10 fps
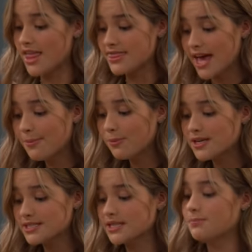And that
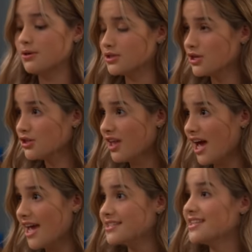bracelet, built on your
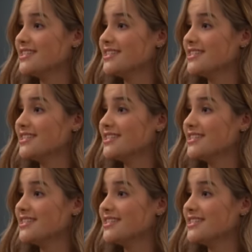lies,